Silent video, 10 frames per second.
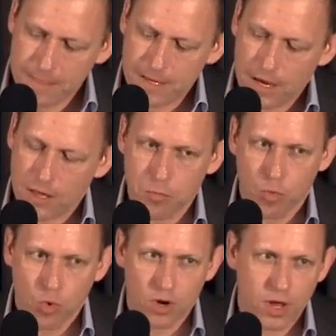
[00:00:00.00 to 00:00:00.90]
The
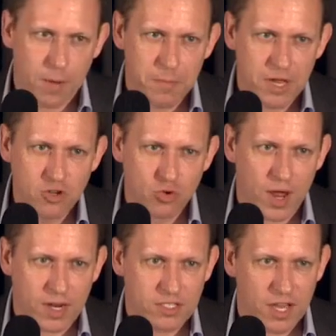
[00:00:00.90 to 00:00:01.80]
more
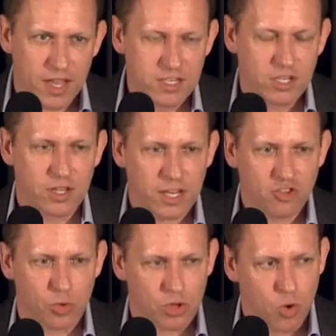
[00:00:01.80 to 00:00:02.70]
indirect
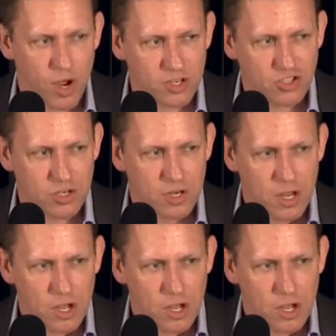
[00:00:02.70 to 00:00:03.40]
intellectual question,